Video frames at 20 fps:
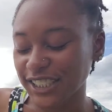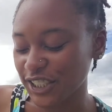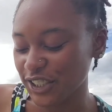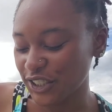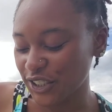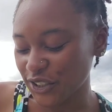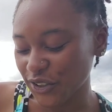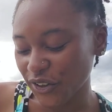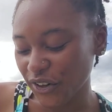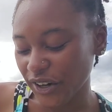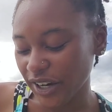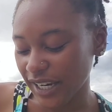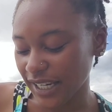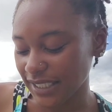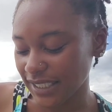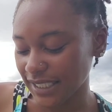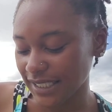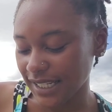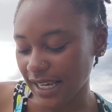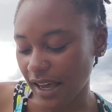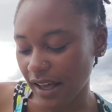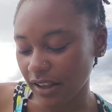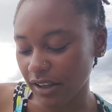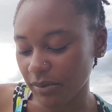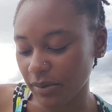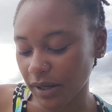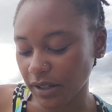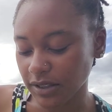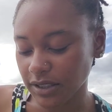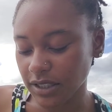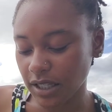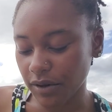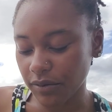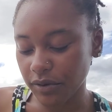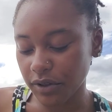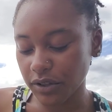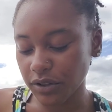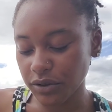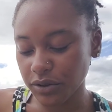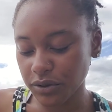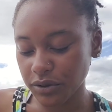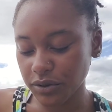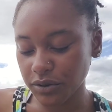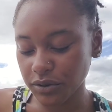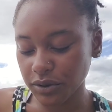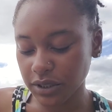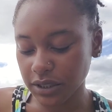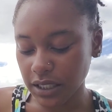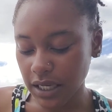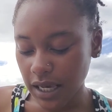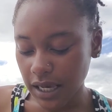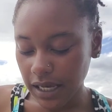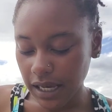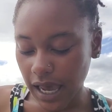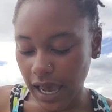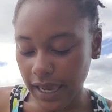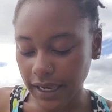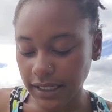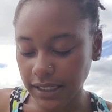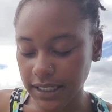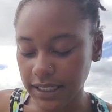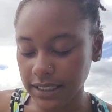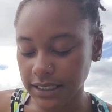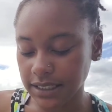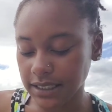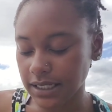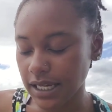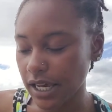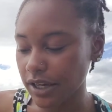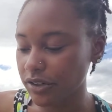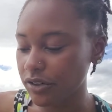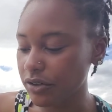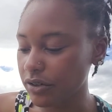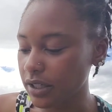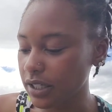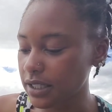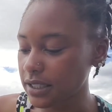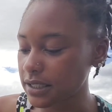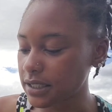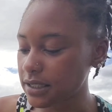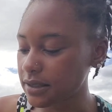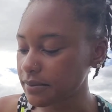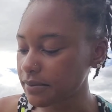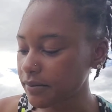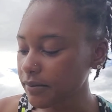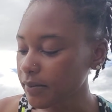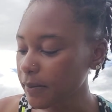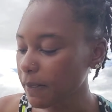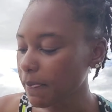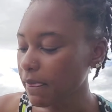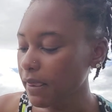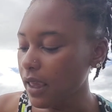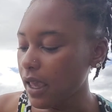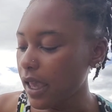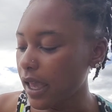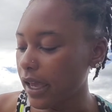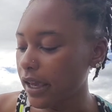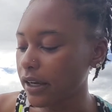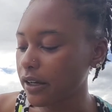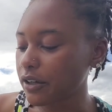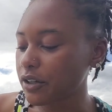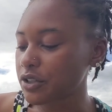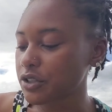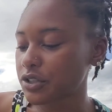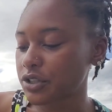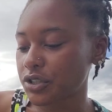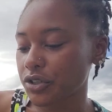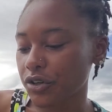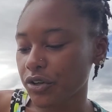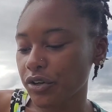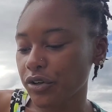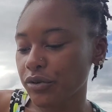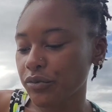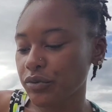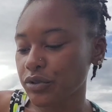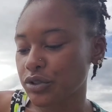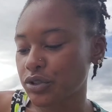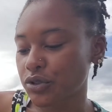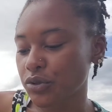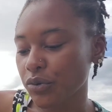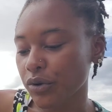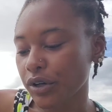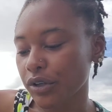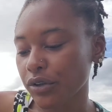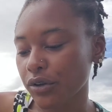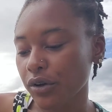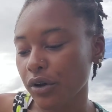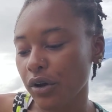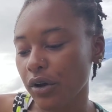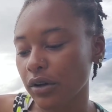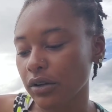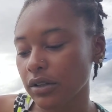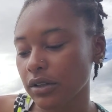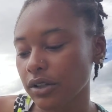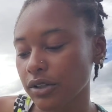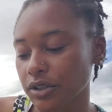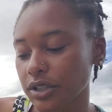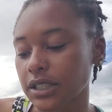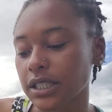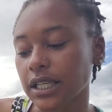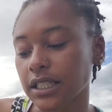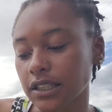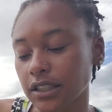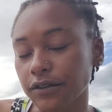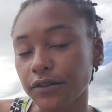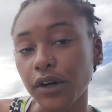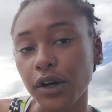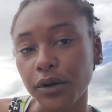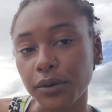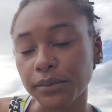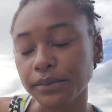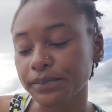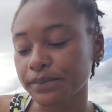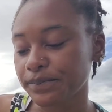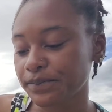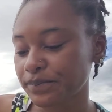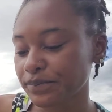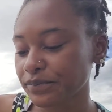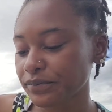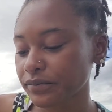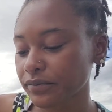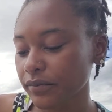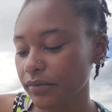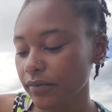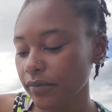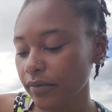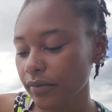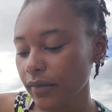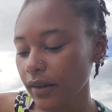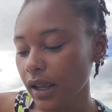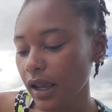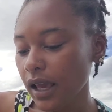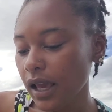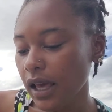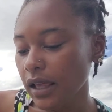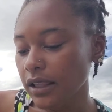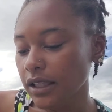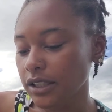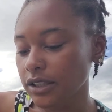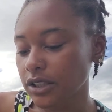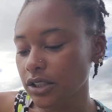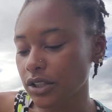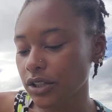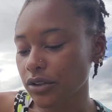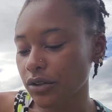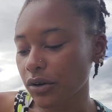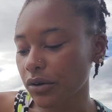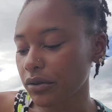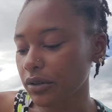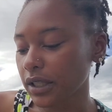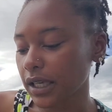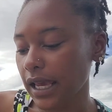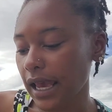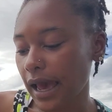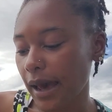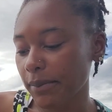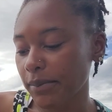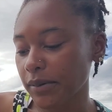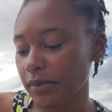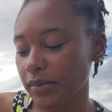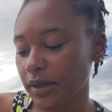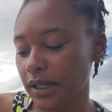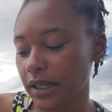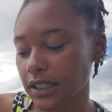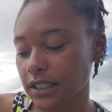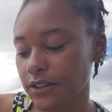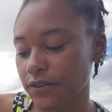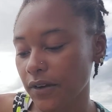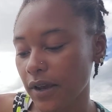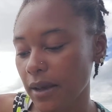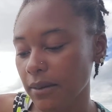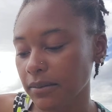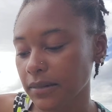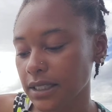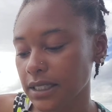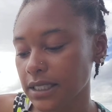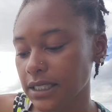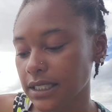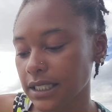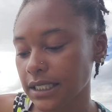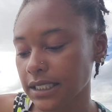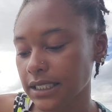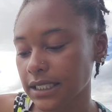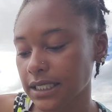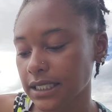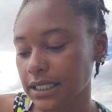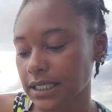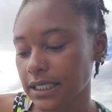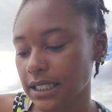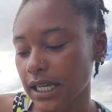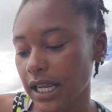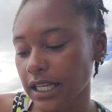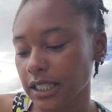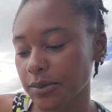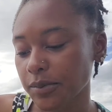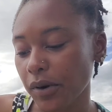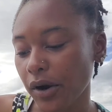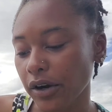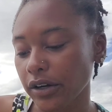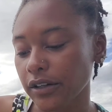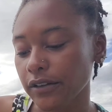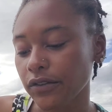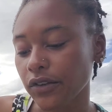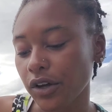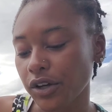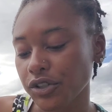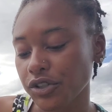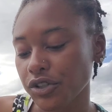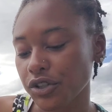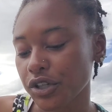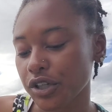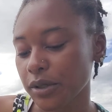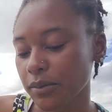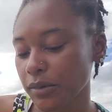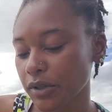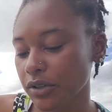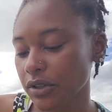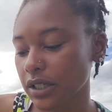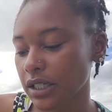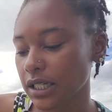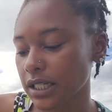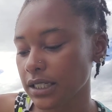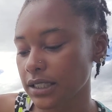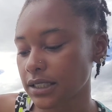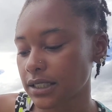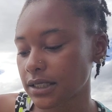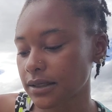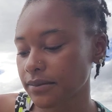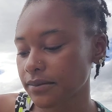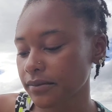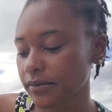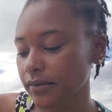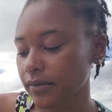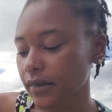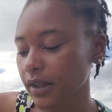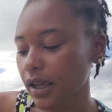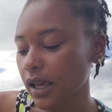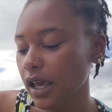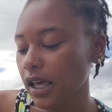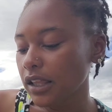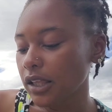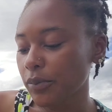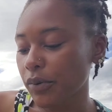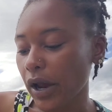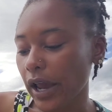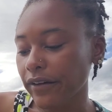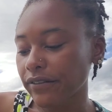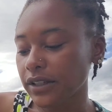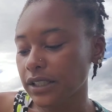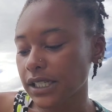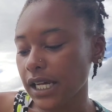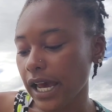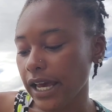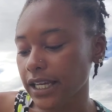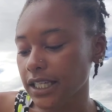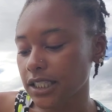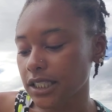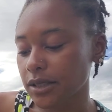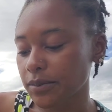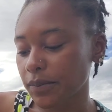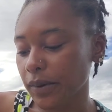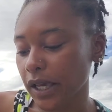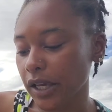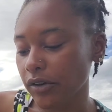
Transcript: story to tell about someone whose kindness, tenderness, and concern restored their sense of hope. This could only happen because families existed as part of larger communities. The privatized